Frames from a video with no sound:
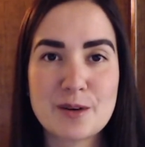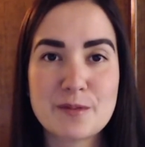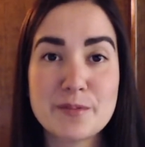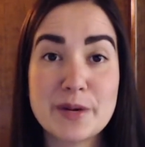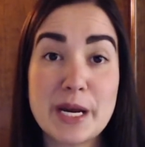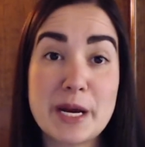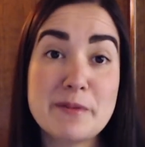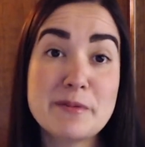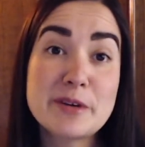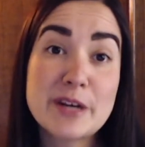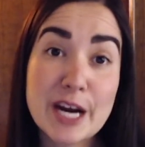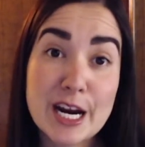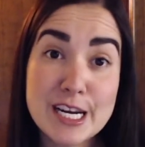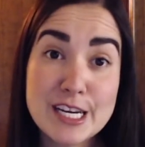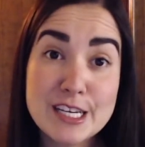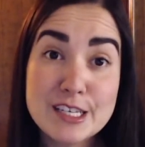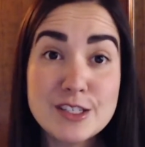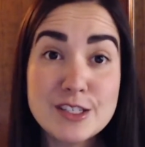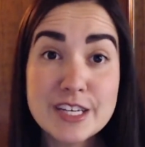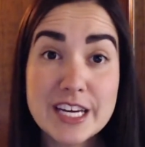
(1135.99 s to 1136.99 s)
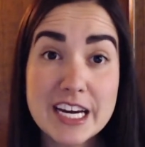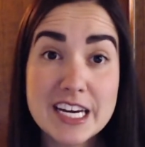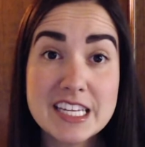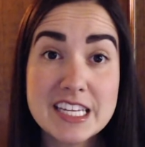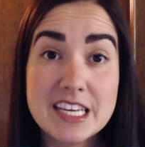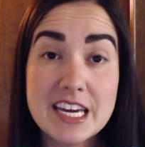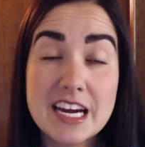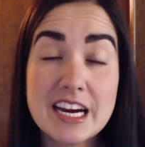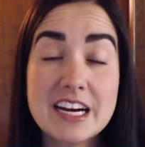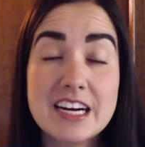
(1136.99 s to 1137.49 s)
but I'm trying to get
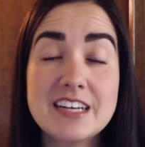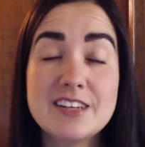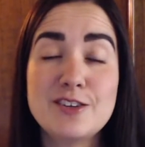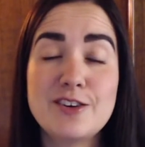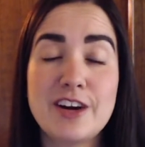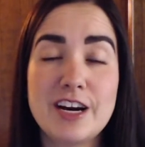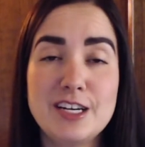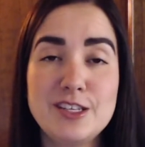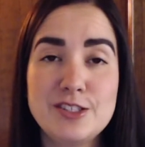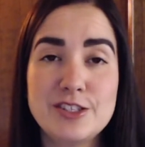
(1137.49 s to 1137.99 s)
there and trying